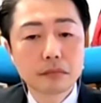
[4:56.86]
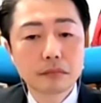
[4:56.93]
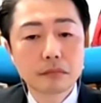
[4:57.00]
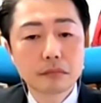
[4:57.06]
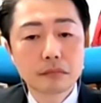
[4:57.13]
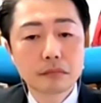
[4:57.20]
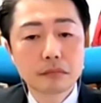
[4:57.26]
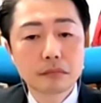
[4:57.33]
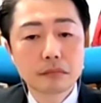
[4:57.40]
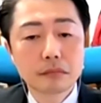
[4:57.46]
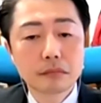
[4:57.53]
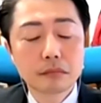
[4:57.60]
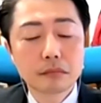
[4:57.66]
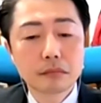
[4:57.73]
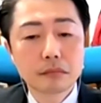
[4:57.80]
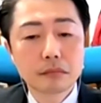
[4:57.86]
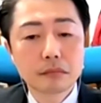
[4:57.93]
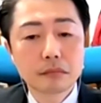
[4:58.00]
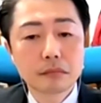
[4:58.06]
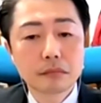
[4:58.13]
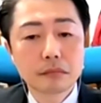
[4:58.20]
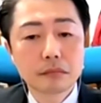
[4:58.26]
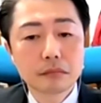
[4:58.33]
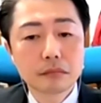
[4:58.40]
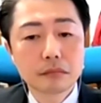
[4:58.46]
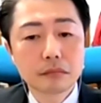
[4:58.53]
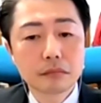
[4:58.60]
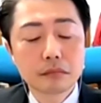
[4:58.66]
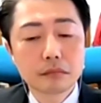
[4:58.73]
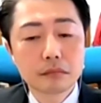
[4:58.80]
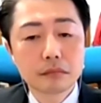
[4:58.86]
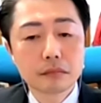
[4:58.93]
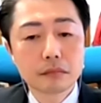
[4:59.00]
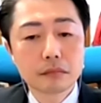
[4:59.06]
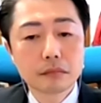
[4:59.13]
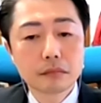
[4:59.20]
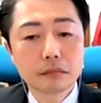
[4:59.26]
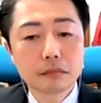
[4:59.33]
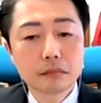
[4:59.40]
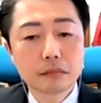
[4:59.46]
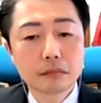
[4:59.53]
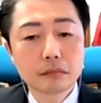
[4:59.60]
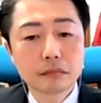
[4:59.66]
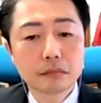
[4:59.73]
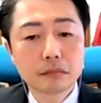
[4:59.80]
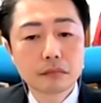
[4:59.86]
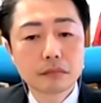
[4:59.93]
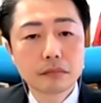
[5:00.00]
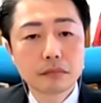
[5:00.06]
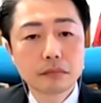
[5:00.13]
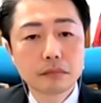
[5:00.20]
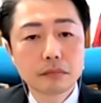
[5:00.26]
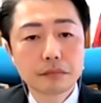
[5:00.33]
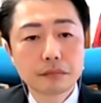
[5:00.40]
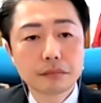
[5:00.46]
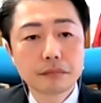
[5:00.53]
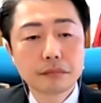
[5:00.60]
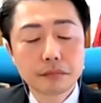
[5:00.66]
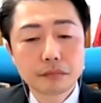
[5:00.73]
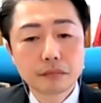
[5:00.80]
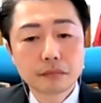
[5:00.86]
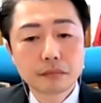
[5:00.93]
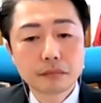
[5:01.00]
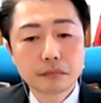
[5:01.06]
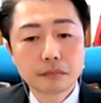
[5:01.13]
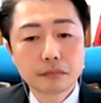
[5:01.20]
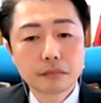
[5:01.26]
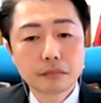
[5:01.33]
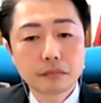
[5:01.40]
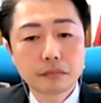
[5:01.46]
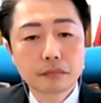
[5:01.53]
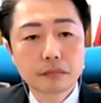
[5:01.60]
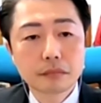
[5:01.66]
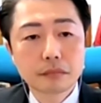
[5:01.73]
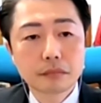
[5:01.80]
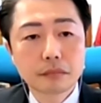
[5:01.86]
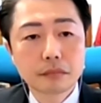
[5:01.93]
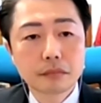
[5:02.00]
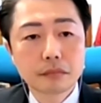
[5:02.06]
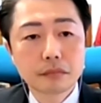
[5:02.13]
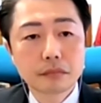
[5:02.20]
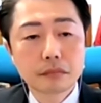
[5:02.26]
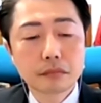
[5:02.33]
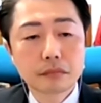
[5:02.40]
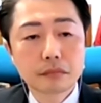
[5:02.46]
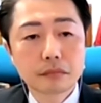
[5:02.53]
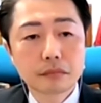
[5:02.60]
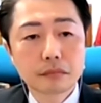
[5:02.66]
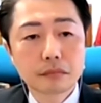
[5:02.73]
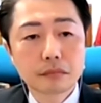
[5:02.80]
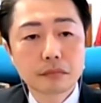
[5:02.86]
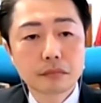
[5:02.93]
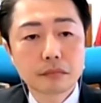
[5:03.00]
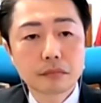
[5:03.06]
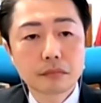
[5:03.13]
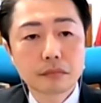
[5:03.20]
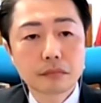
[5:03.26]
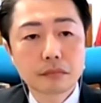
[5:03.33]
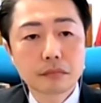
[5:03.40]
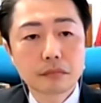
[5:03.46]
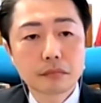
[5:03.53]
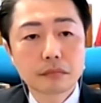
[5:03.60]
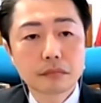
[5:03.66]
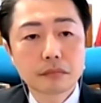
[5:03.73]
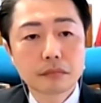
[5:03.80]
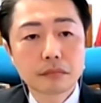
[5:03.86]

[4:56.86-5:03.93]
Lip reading: [no speech]